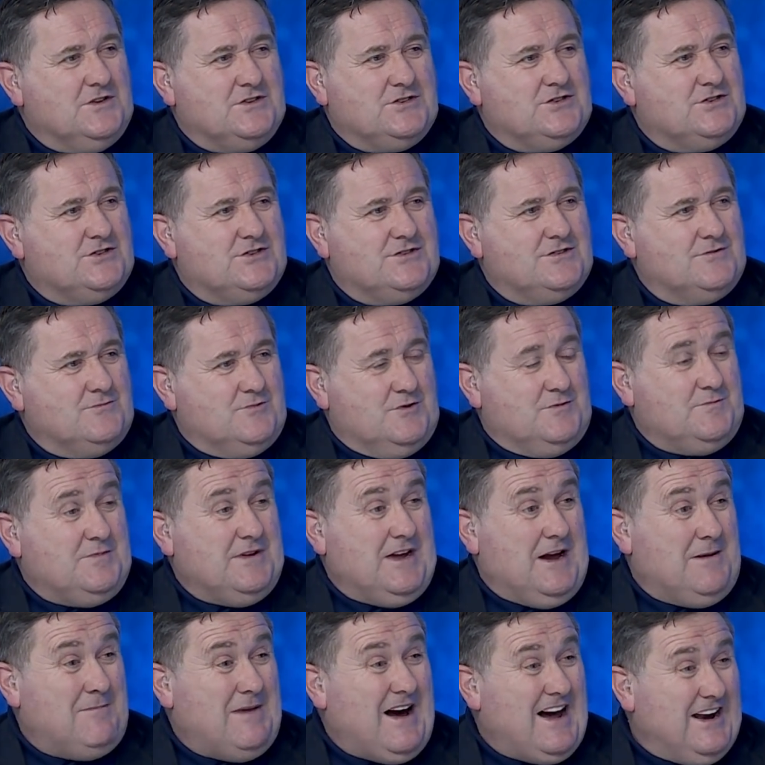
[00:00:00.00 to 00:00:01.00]
which
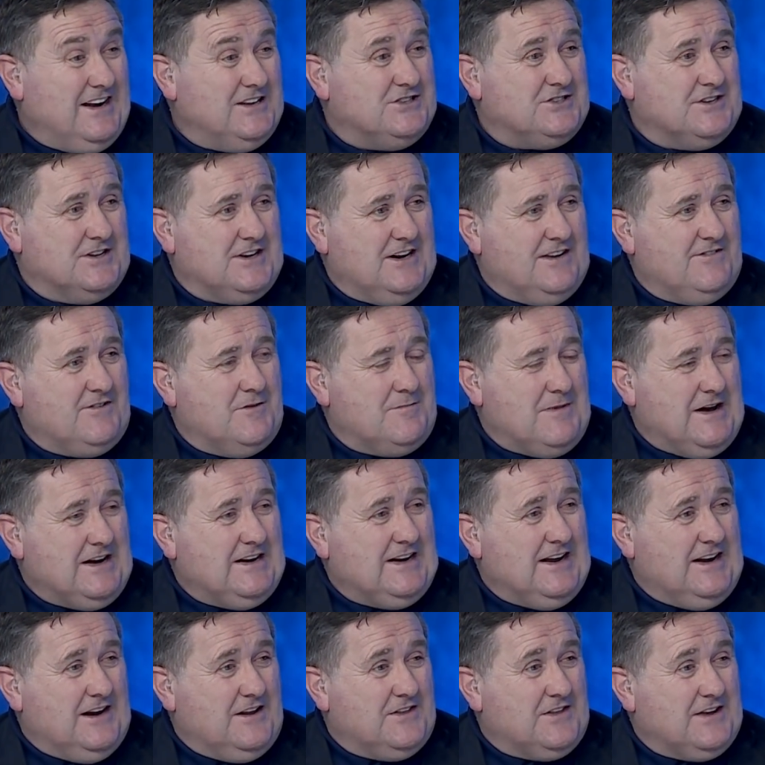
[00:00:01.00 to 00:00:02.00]
would be a manager, never
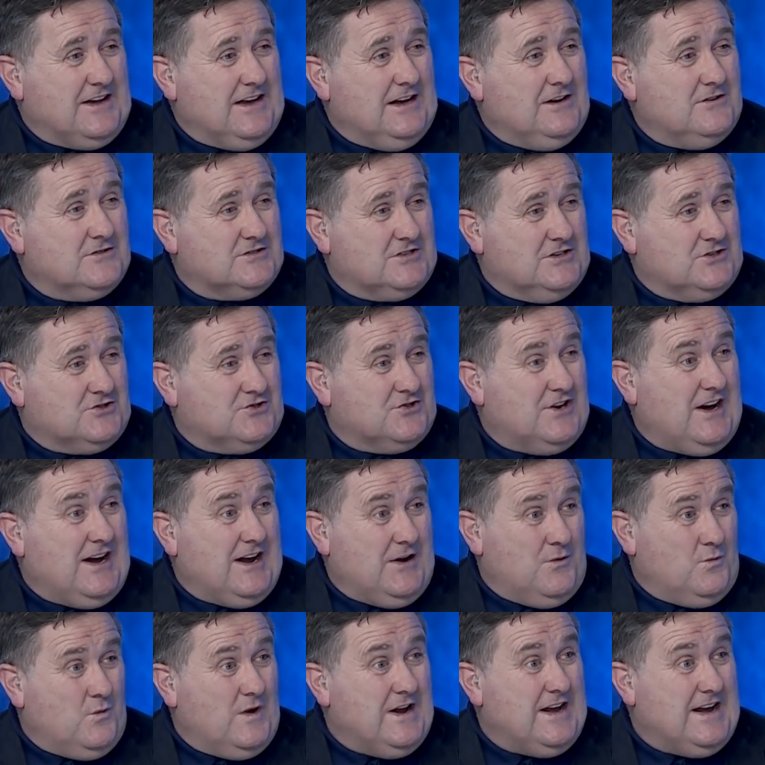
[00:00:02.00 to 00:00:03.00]
mind anything else, to
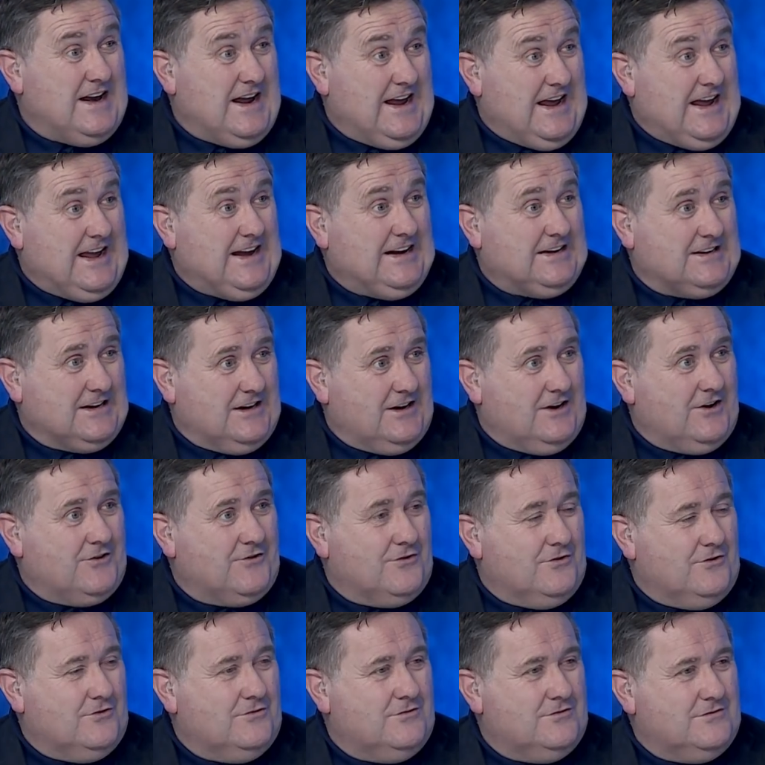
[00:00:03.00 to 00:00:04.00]
try and win eight in
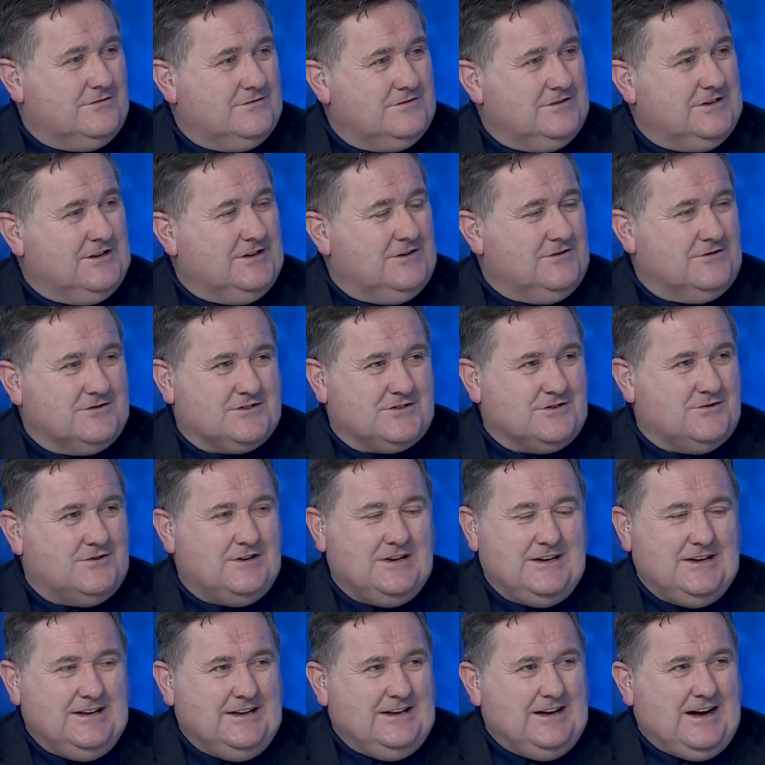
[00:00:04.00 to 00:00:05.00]
a row. You know,
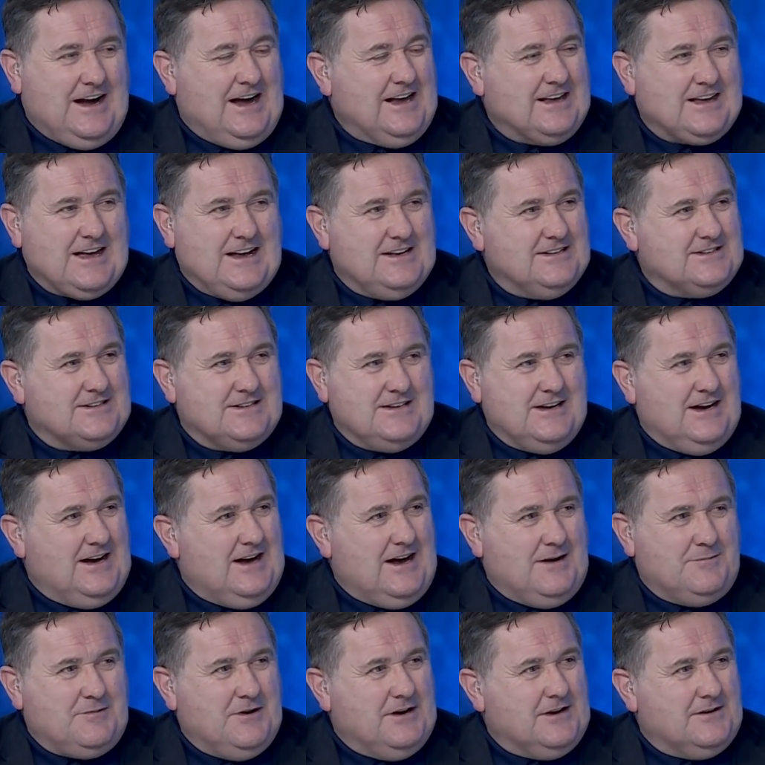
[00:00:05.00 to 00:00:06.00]
so I can't see
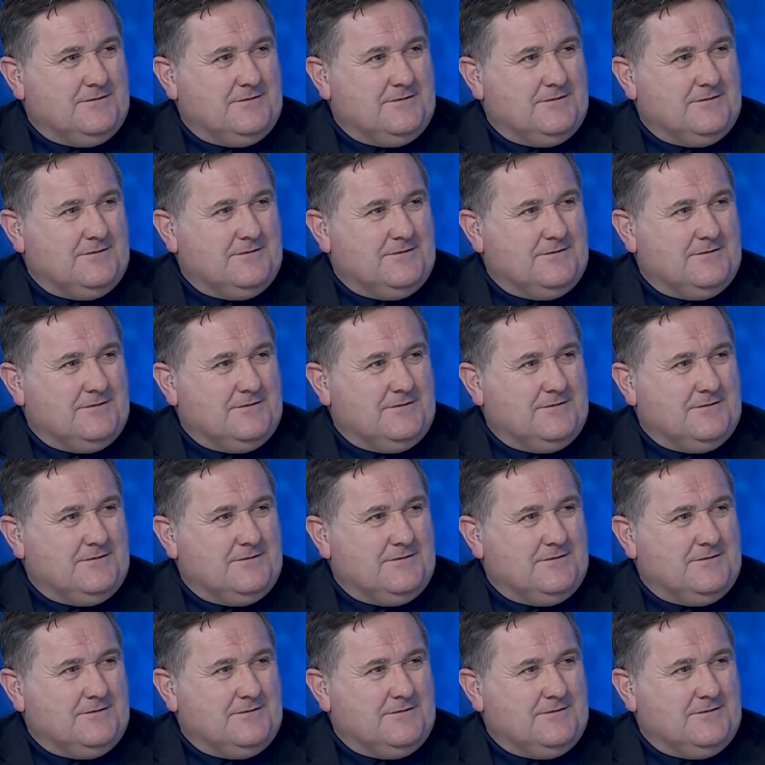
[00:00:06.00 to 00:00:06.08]
it